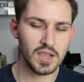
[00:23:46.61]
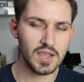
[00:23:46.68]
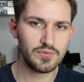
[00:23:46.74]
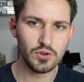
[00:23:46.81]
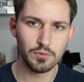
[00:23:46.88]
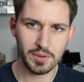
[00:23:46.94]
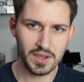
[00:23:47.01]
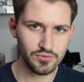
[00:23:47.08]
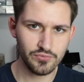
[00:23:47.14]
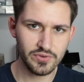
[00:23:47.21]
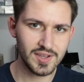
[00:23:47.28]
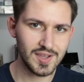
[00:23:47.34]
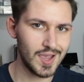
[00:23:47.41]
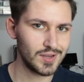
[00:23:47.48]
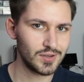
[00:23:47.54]
If your
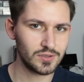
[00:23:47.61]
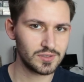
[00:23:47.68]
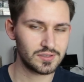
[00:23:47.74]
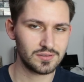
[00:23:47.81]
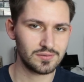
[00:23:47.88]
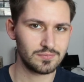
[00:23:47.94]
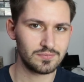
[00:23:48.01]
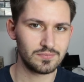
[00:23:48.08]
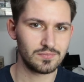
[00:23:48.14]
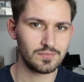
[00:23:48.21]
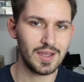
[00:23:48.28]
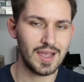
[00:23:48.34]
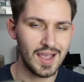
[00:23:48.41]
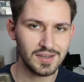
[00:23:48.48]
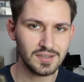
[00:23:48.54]
battery cannot
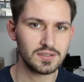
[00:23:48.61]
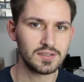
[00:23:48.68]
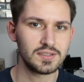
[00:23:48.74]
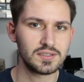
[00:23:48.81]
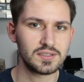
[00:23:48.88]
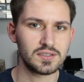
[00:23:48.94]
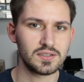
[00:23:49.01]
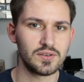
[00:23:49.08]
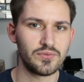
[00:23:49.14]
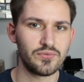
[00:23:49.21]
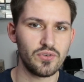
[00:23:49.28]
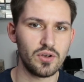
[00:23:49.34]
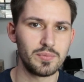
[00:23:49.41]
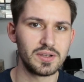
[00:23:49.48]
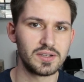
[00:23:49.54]
handle it
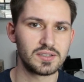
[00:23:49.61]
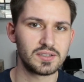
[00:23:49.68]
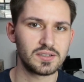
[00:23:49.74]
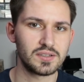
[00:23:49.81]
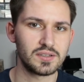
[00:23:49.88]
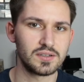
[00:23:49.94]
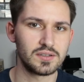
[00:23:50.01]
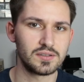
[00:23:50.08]
from its